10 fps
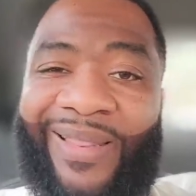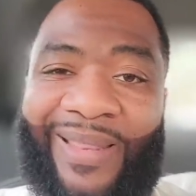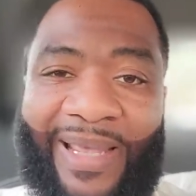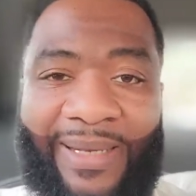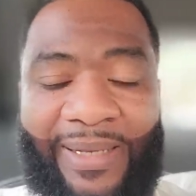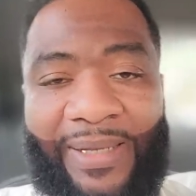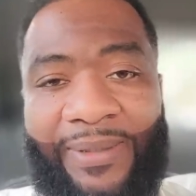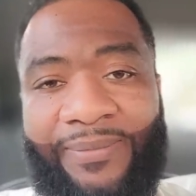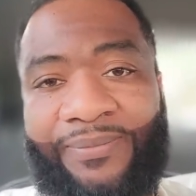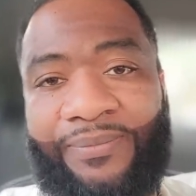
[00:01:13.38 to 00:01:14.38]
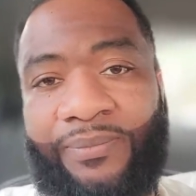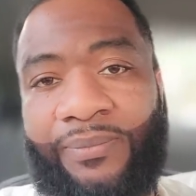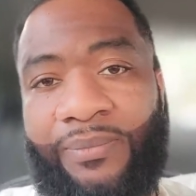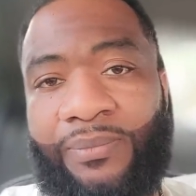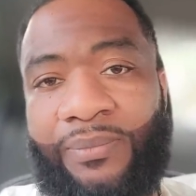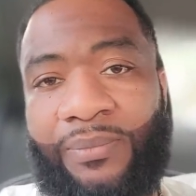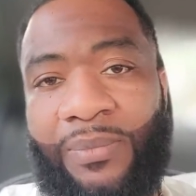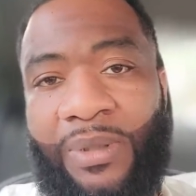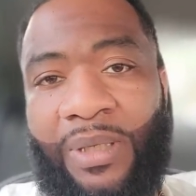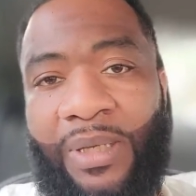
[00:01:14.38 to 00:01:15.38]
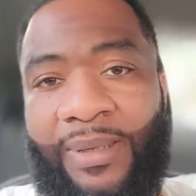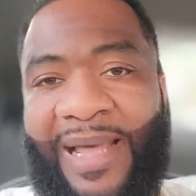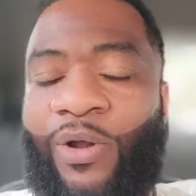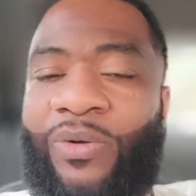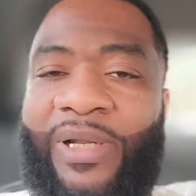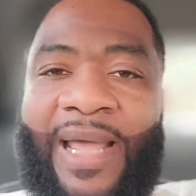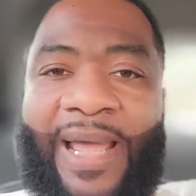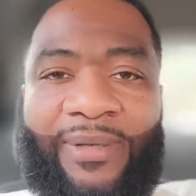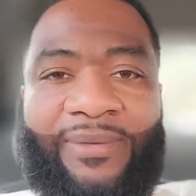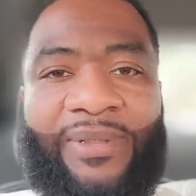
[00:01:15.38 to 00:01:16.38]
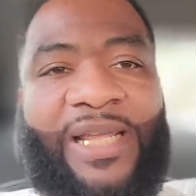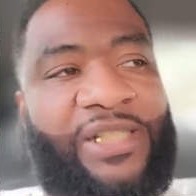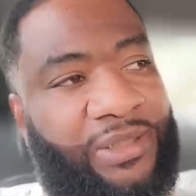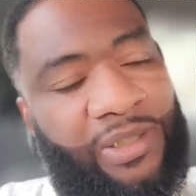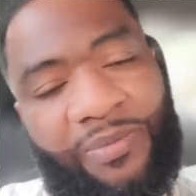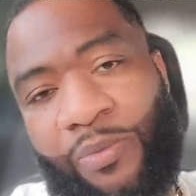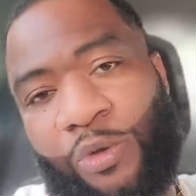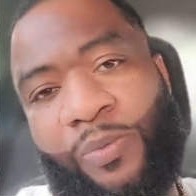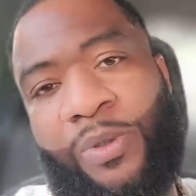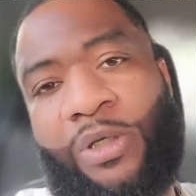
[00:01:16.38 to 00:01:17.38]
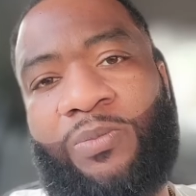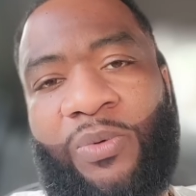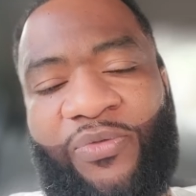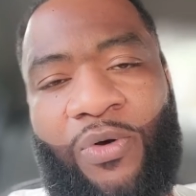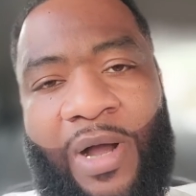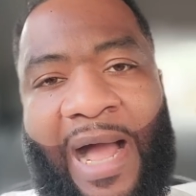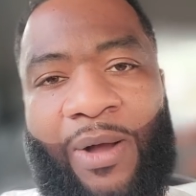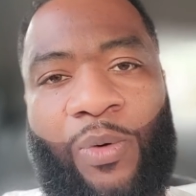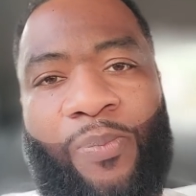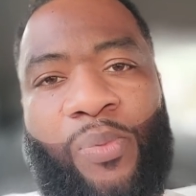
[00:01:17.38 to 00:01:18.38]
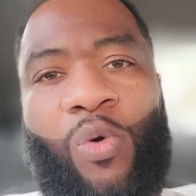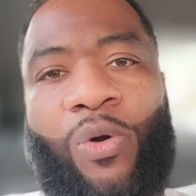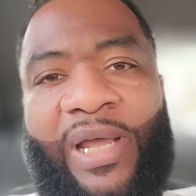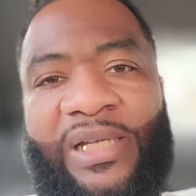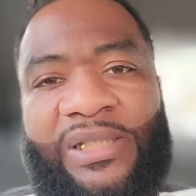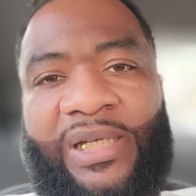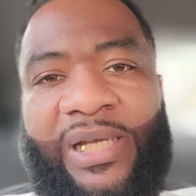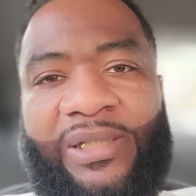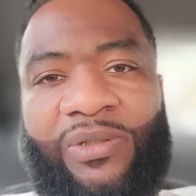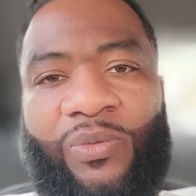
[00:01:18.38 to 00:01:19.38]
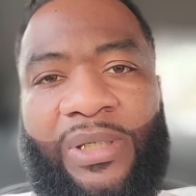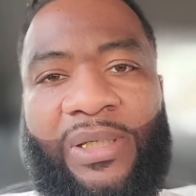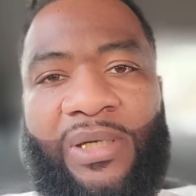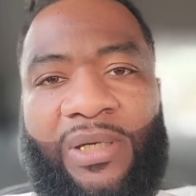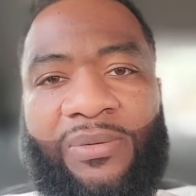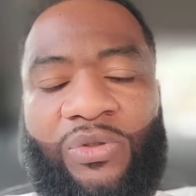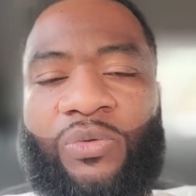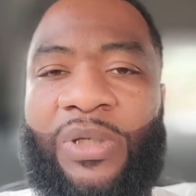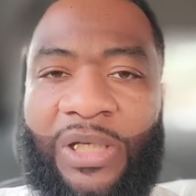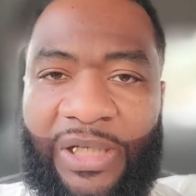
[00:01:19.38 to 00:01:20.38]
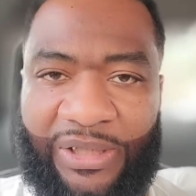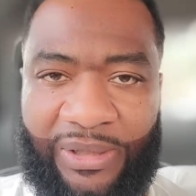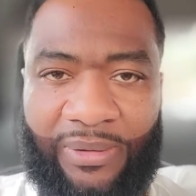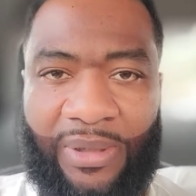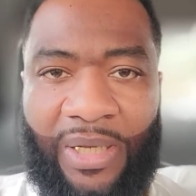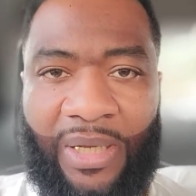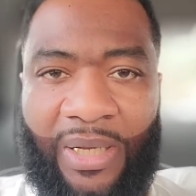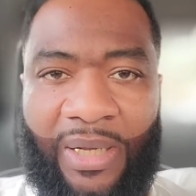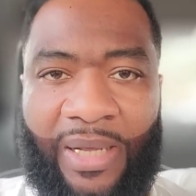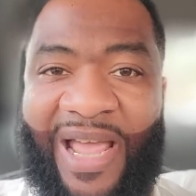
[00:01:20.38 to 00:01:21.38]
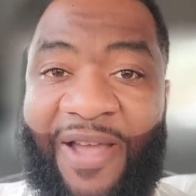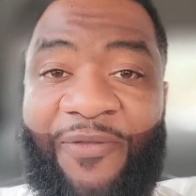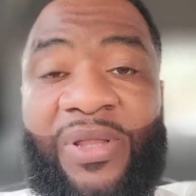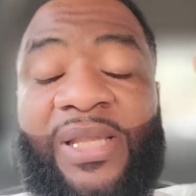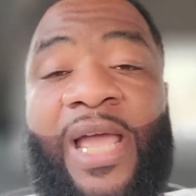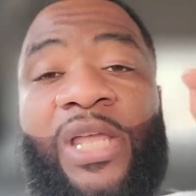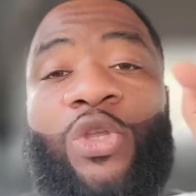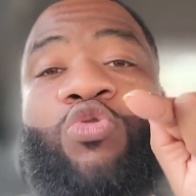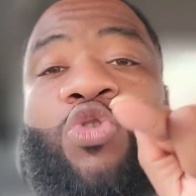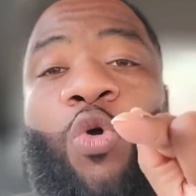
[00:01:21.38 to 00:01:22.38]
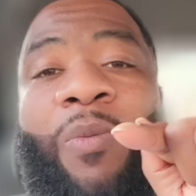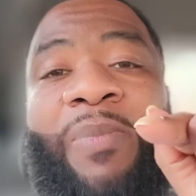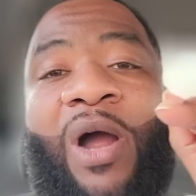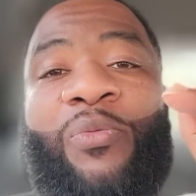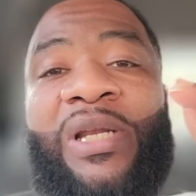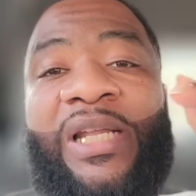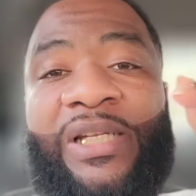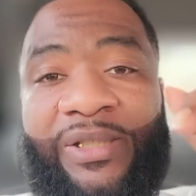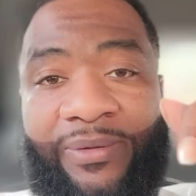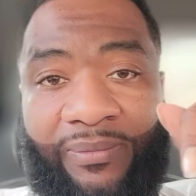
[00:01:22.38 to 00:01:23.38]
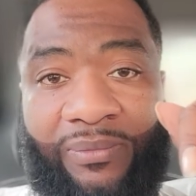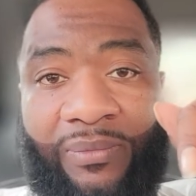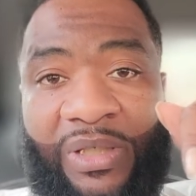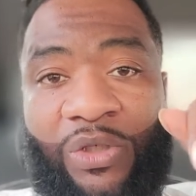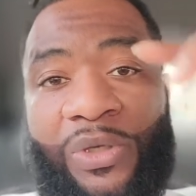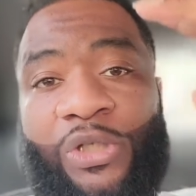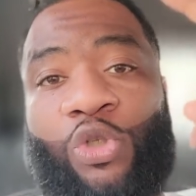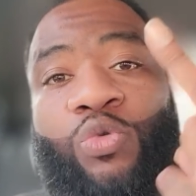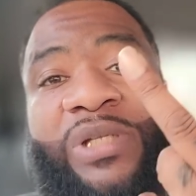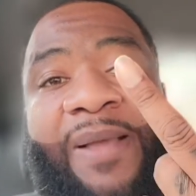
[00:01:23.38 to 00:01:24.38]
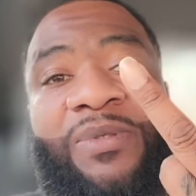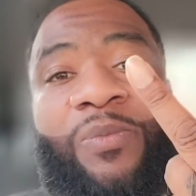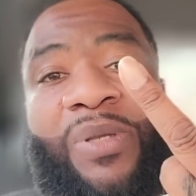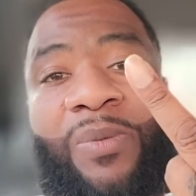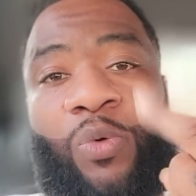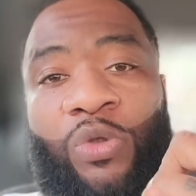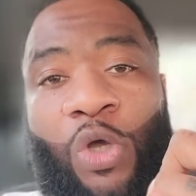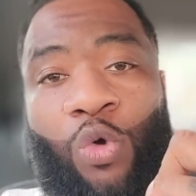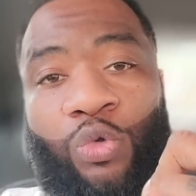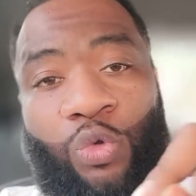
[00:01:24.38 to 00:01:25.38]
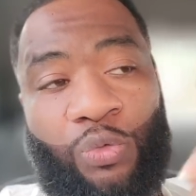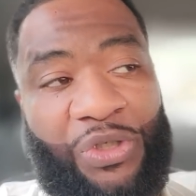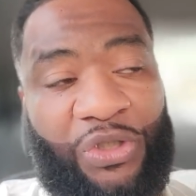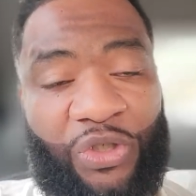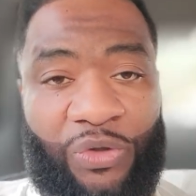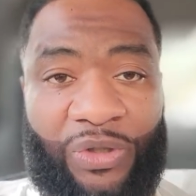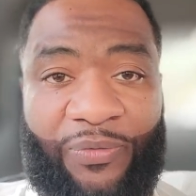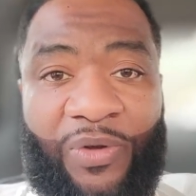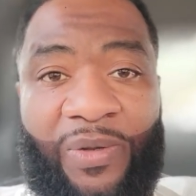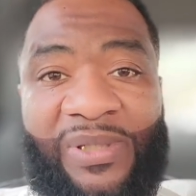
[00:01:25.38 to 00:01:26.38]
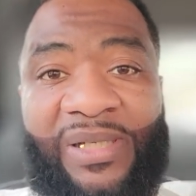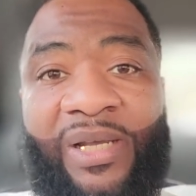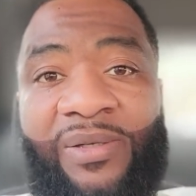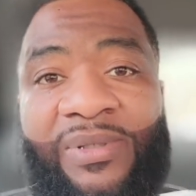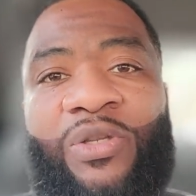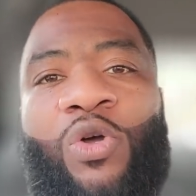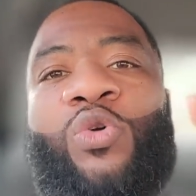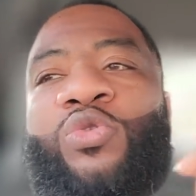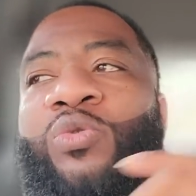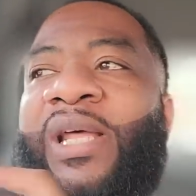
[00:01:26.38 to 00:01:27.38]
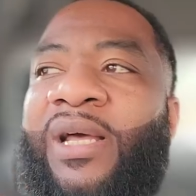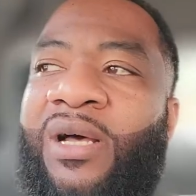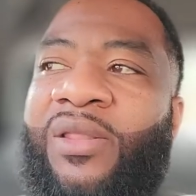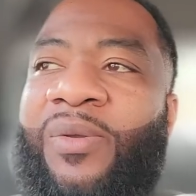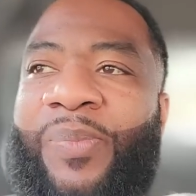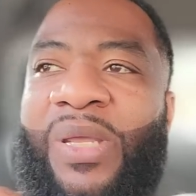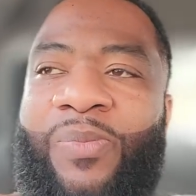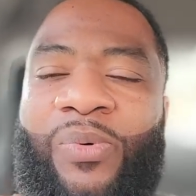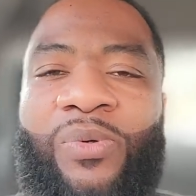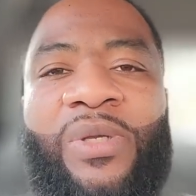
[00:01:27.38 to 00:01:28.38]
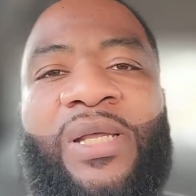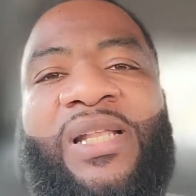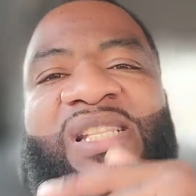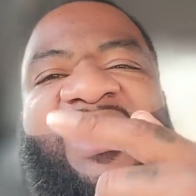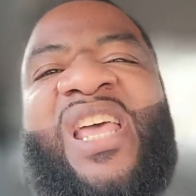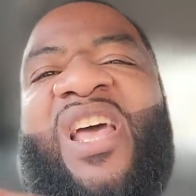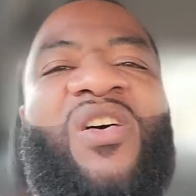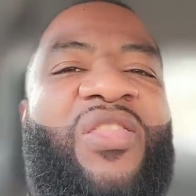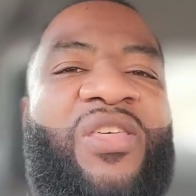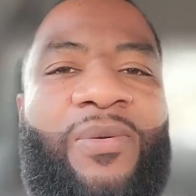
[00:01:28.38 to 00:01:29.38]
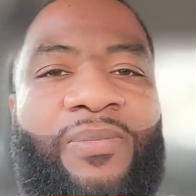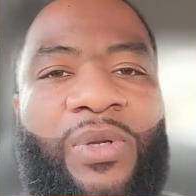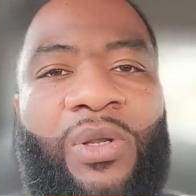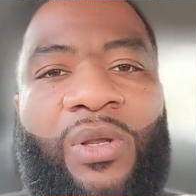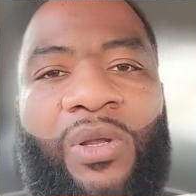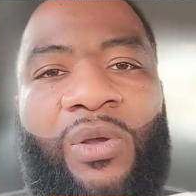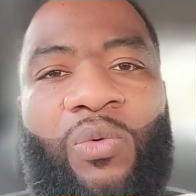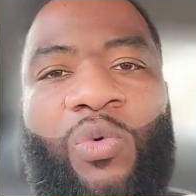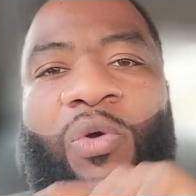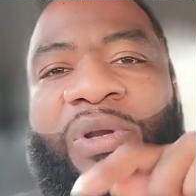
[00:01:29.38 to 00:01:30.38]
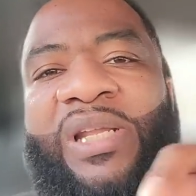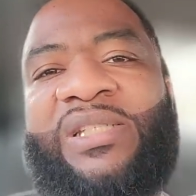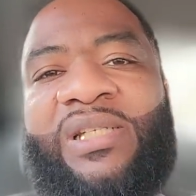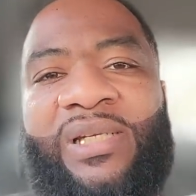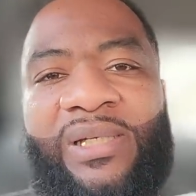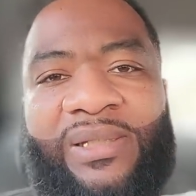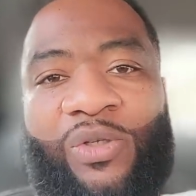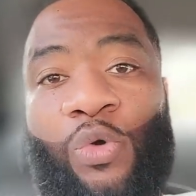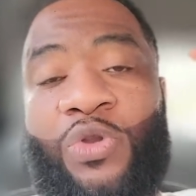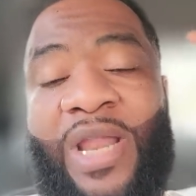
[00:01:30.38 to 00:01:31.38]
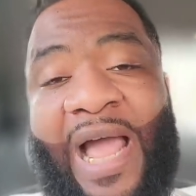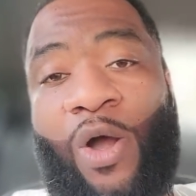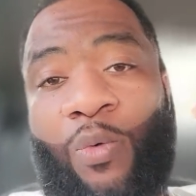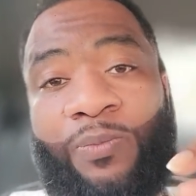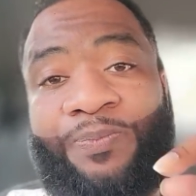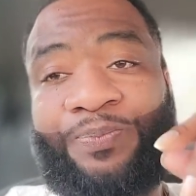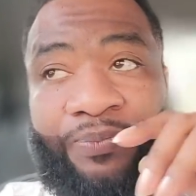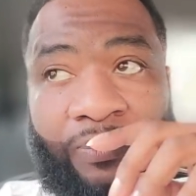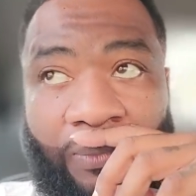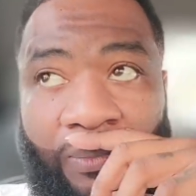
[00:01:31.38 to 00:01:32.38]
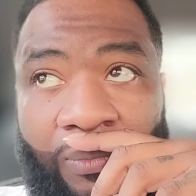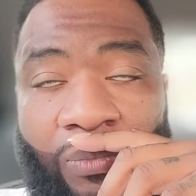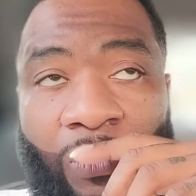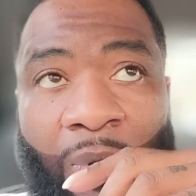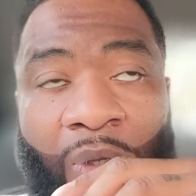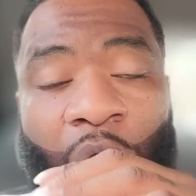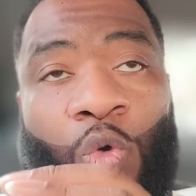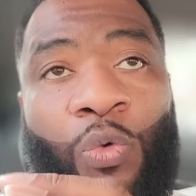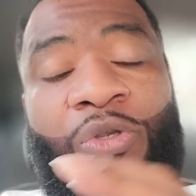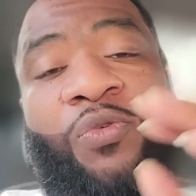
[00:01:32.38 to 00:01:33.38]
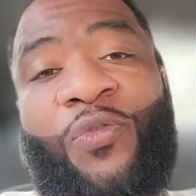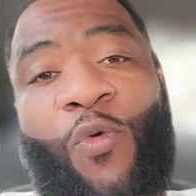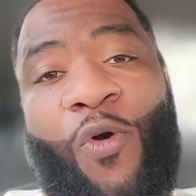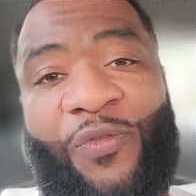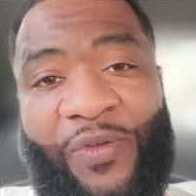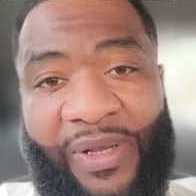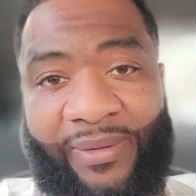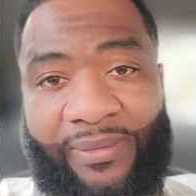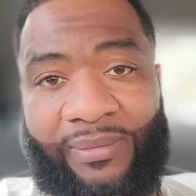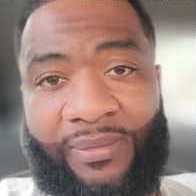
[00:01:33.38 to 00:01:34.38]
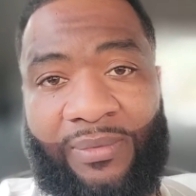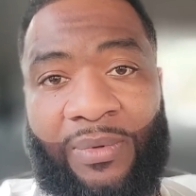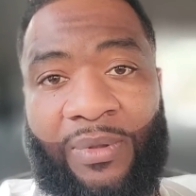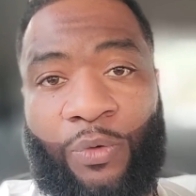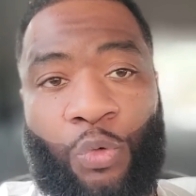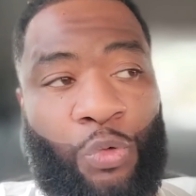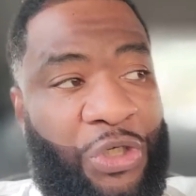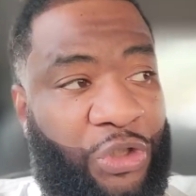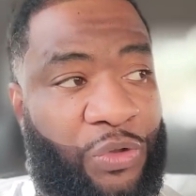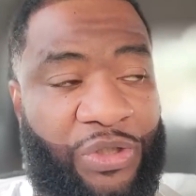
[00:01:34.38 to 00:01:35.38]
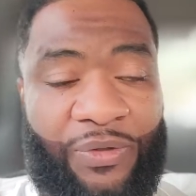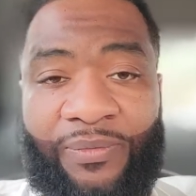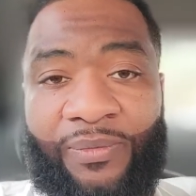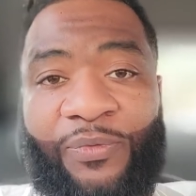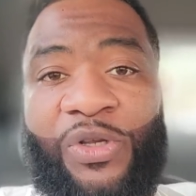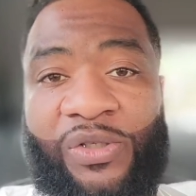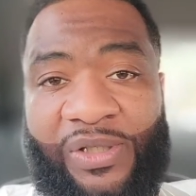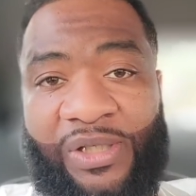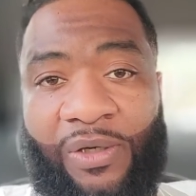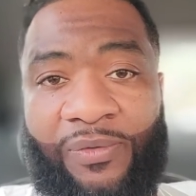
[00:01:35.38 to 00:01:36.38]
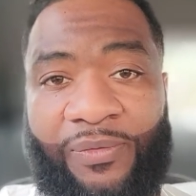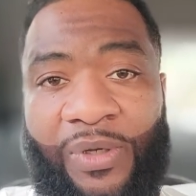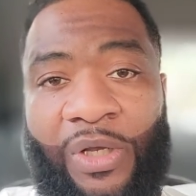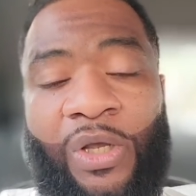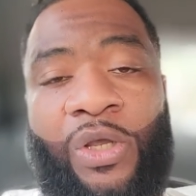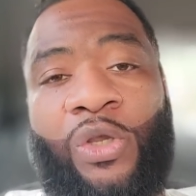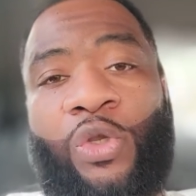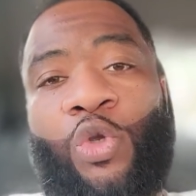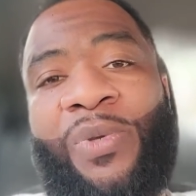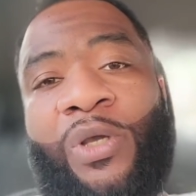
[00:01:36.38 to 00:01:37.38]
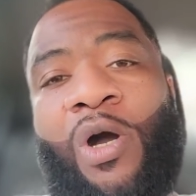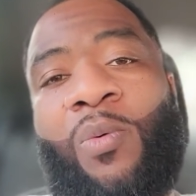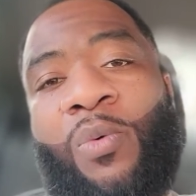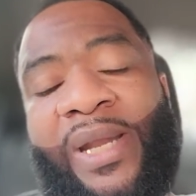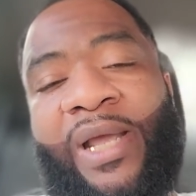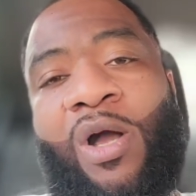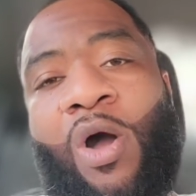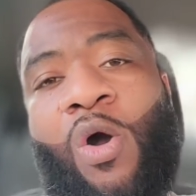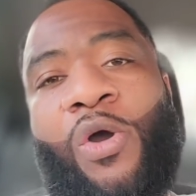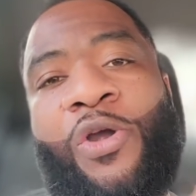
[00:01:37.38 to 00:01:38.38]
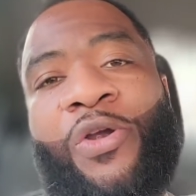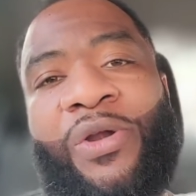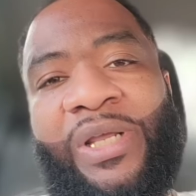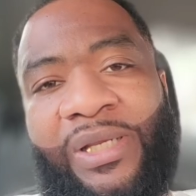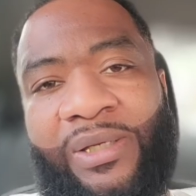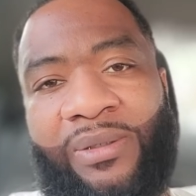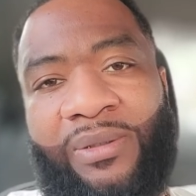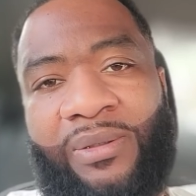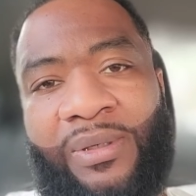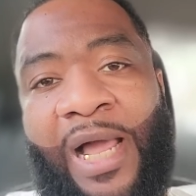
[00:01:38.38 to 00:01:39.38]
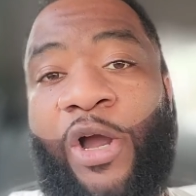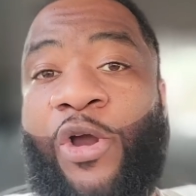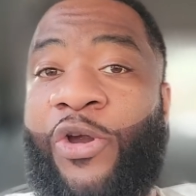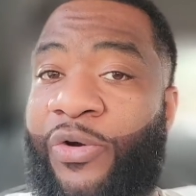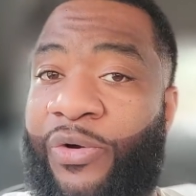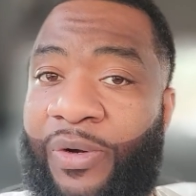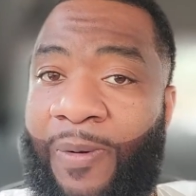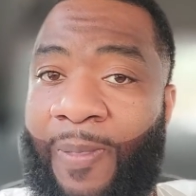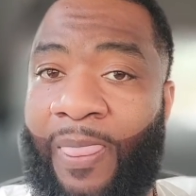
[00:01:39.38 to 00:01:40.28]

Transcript: They did. Not only that, they should be responsible for our poor education when it comes to religion. Everything you know about religion, it's only two types of people: those who research it for themselves and those who let other people tell them what religion is. So now, when you forfeit researching for yourself, you become what they call herding, like a herd.